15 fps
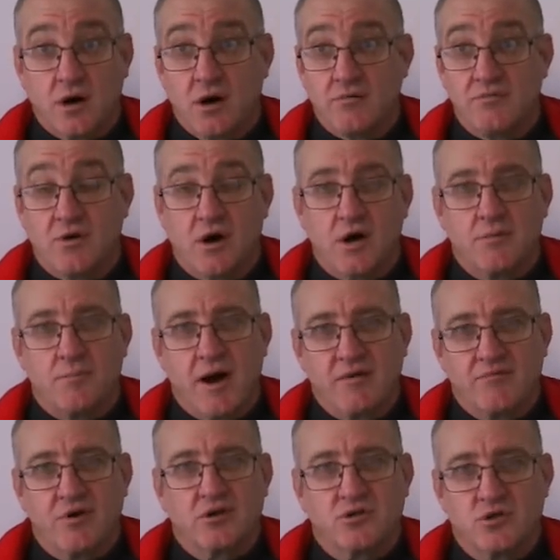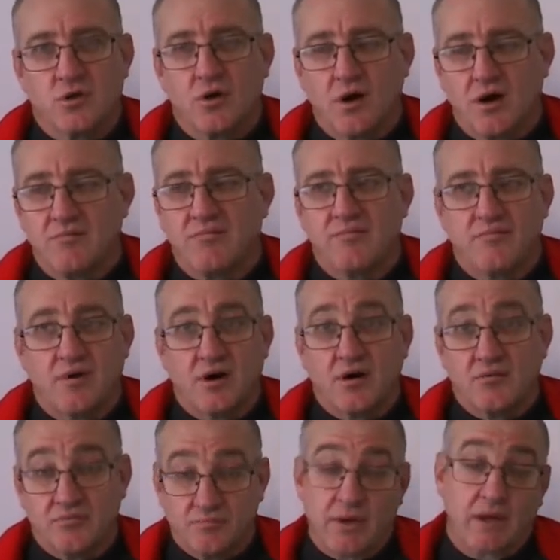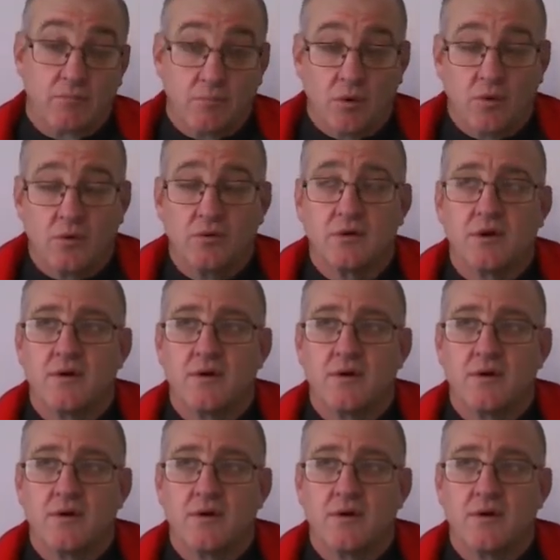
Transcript: of God by virtue of being born,